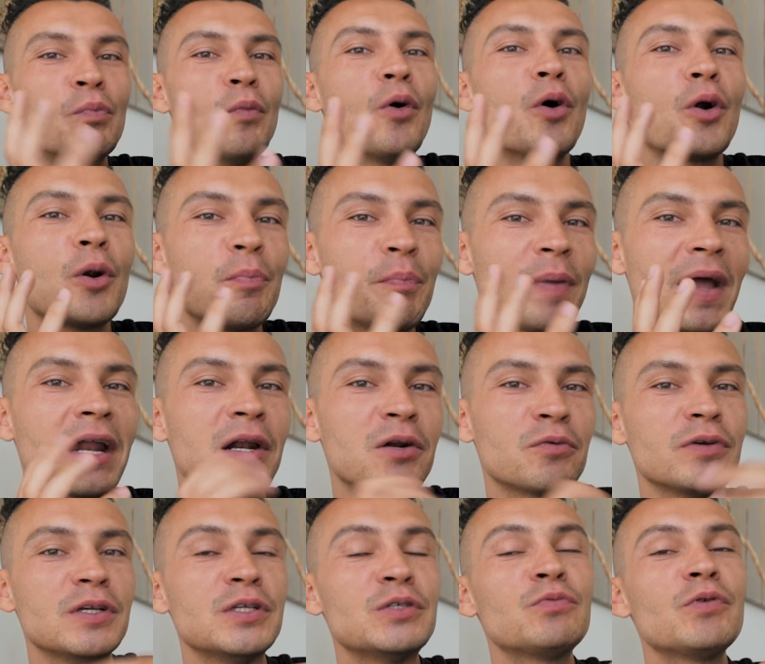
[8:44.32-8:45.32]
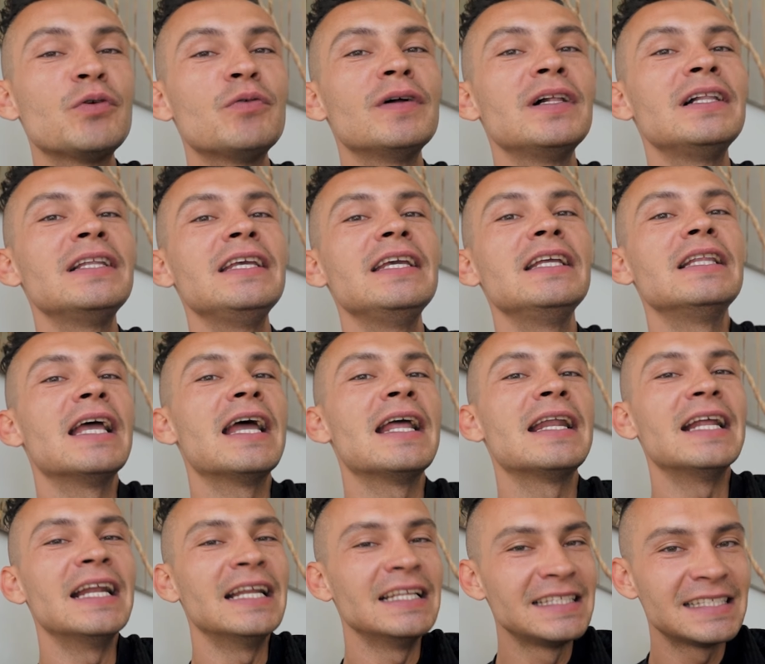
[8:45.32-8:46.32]
more batteries. We will need an
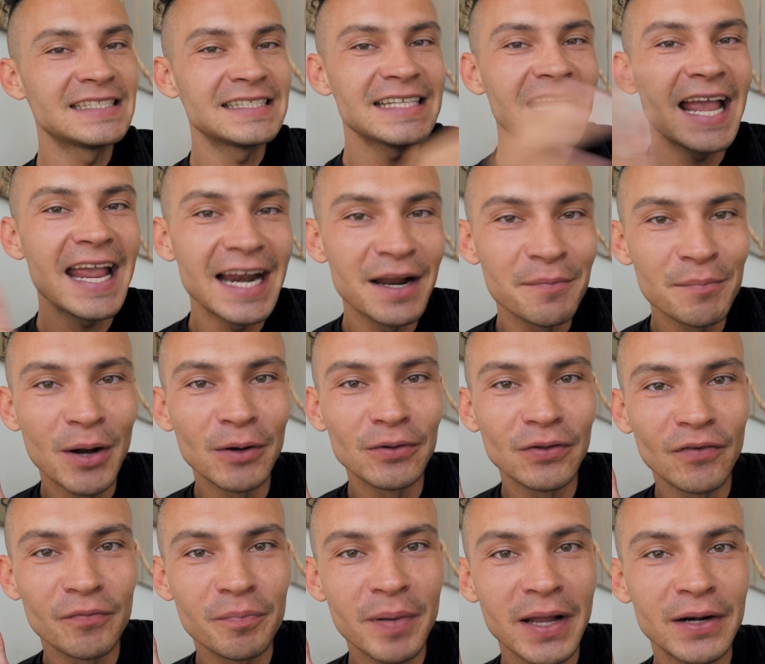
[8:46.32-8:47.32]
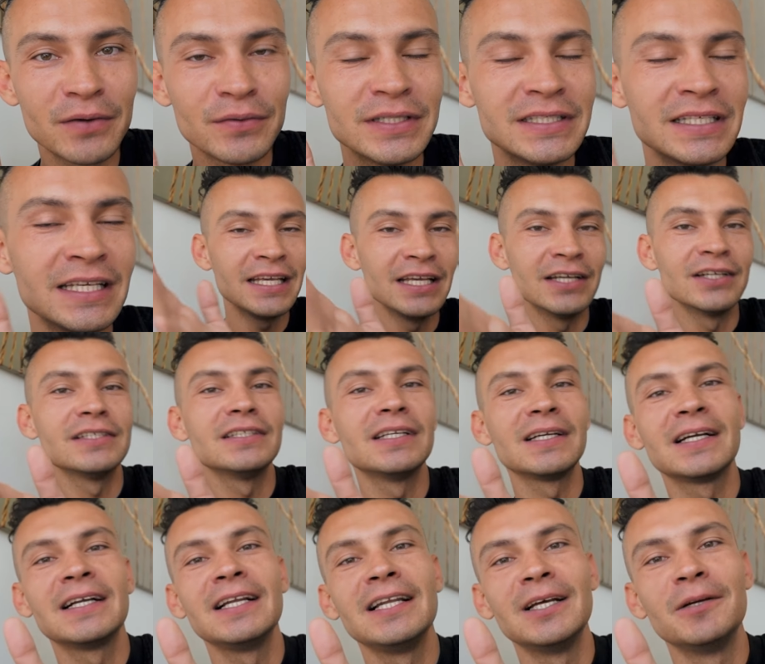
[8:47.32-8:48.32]
insane amount of batteries. Here's the
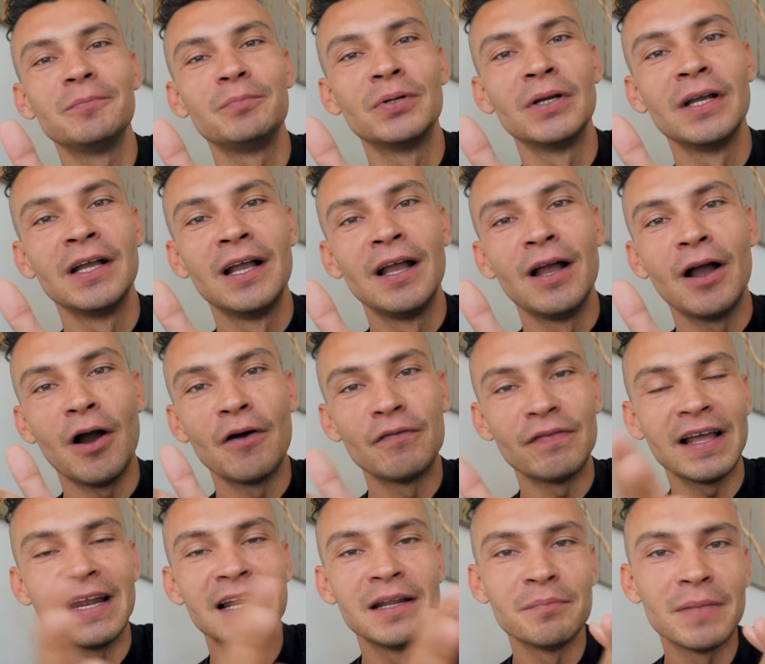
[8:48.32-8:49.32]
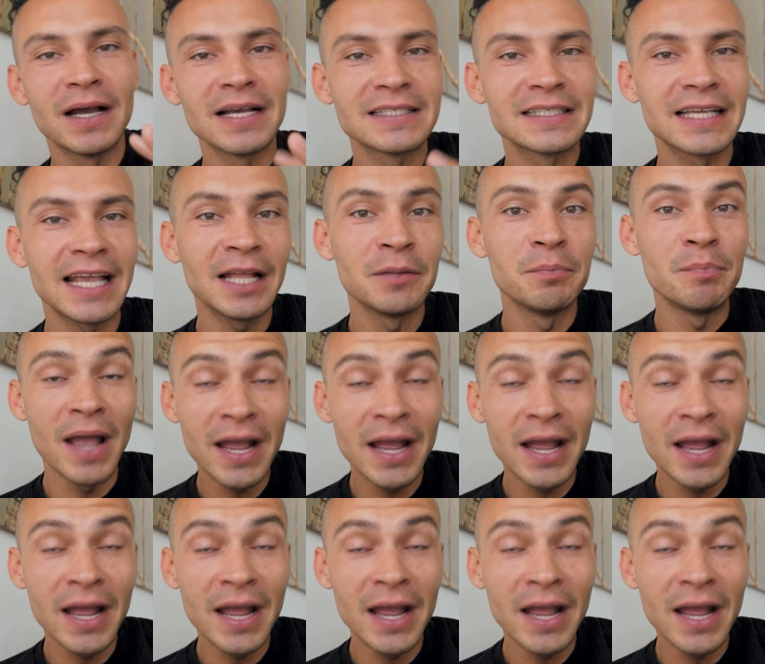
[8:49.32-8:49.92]
clip of Elon Musk at